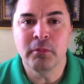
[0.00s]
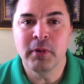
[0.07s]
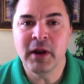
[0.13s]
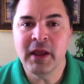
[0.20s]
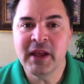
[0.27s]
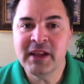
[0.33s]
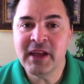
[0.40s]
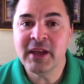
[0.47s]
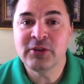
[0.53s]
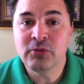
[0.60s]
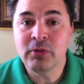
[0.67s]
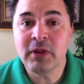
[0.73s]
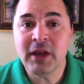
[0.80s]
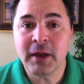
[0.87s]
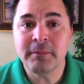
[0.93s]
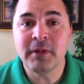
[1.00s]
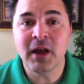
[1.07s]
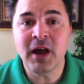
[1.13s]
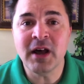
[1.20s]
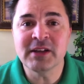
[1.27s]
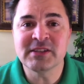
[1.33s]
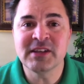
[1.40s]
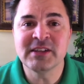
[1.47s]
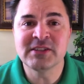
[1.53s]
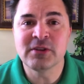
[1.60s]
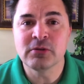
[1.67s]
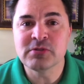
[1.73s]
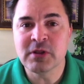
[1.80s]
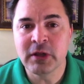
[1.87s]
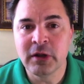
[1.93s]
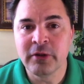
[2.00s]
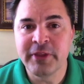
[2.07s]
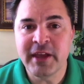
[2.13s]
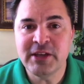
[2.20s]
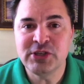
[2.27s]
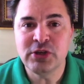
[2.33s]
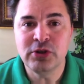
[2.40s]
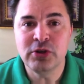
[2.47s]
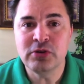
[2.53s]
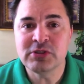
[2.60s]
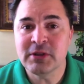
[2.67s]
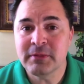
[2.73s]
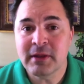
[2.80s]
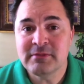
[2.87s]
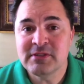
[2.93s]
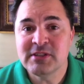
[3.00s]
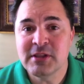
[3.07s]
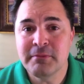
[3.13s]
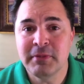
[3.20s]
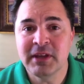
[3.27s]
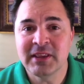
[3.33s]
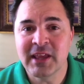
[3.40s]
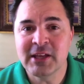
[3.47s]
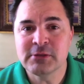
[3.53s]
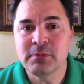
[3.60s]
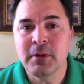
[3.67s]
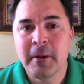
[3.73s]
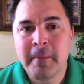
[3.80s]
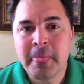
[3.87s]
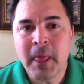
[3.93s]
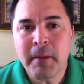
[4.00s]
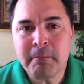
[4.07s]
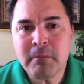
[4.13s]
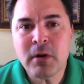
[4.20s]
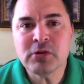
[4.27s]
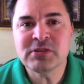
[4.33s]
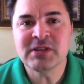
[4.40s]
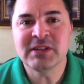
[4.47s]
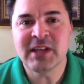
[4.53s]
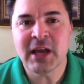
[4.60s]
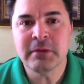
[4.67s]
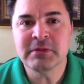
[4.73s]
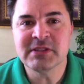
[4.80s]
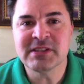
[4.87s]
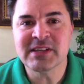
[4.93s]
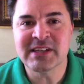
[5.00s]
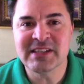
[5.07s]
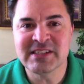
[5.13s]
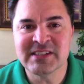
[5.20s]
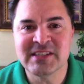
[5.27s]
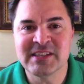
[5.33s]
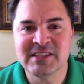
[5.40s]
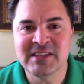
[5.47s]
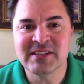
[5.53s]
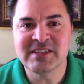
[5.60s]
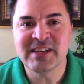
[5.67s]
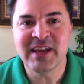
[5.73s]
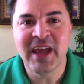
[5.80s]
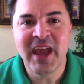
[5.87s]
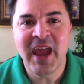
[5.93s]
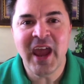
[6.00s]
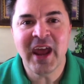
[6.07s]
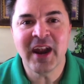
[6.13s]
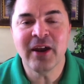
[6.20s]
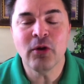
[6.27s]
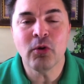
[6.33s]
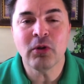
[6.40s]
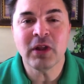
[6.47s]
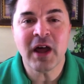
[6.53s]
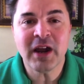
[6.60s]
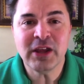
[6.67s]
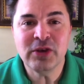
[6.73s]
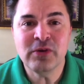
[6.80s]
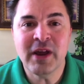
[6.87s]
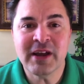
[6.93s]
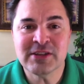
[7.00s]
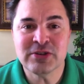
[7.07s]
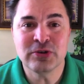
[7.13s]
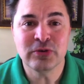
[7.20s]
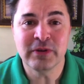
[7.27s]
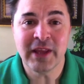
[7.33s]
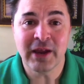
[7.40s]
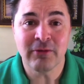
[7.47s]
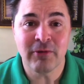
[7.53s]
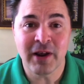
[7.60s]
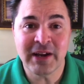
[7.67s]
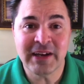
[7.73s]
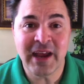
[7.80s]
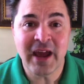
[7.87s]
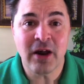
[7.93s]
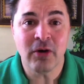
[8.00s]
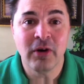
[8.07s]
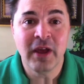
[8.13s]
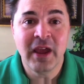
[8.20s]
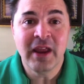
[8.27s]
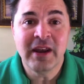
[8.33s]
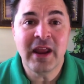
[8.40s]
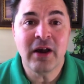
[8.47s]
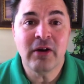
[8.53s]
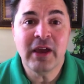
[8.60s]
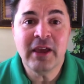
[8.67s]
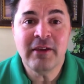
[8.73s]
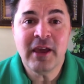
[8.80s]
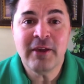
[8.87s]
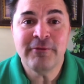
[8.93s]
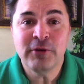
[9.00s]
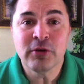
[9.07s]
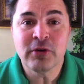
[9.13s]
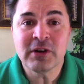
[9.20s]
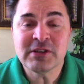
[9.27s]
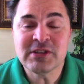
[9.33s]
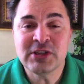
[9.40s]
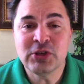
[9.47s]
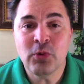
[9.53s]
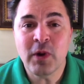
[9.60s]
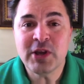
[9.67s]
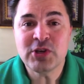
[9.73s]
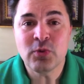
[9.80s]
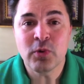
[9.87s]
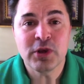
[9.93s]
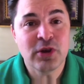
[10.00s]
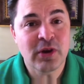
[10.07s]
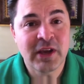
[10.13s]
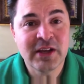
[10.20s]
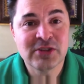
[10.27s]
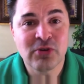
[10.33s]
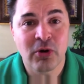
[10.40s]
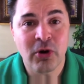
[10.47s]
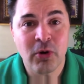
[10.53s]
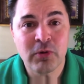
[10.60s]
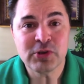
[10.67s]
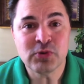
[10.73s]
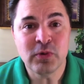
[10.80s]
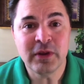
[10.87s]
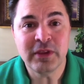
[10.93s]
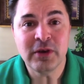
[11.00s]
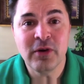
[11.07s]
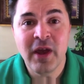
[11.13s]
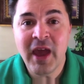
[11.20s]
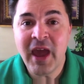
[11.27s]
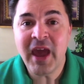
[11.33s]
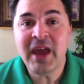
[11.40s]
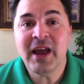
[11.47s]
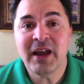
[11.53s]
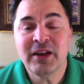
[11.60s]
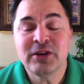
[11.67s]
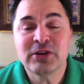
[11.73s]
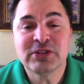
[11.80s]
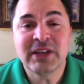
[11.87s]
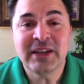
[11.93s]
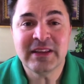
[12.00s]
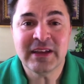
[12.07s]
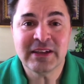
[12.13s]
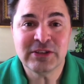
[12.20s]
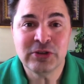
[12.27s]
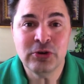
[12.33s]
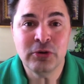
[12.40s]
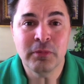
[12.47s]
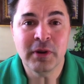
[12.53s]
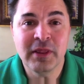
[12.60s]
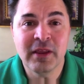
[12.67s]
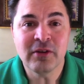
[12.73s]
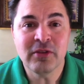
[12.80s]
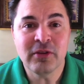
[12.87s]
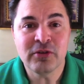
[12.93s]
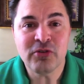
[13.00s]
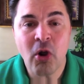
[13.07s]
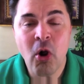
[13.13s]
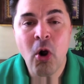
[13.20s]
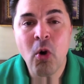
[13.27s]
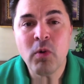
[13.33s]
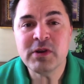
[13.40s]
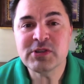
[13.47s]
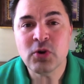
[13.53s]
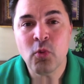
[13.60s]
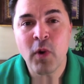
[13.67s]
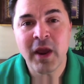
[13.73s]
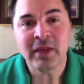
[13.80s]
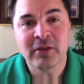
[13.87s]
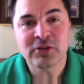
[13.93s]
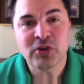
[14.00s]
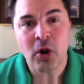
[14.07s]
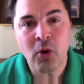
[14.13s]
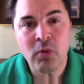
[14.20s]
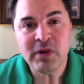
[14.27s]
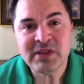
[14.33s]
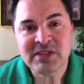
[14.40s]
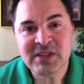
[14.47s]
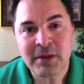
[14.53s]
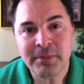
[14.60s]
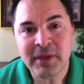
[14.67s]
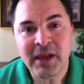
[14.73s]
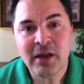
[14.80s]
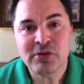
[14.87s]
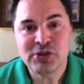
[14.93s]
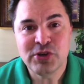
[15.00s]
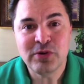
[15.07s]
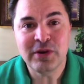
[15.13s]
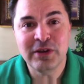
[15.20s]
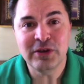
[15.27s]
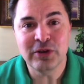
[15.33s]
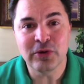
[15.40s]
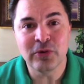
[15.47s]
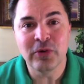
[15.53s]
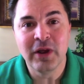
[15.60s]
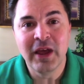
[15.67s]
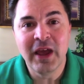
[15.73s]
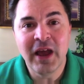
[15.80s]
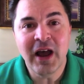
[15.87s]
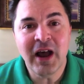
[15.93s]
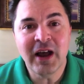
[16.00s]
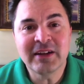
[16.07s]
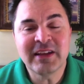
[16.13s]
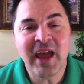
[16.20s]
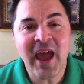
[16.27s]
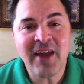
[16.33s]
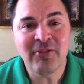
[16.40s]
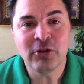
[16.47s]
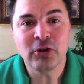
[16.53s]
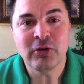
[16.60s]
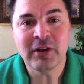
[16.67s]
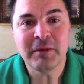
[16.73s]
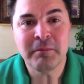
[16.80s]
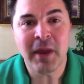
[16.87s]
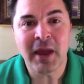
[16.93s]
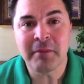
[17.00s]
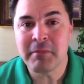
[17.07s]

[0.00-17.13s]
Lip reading: But it's really up to us. It's those little things you do. Sometimes it's the big things, but most of the time it's the consistency. And I know a lot of you guys are doing that right now. Now, if you're in a situation where your kids aren't always with you, hey, I understand that too. But there's always a way. There's always something else you can do to have a little impact.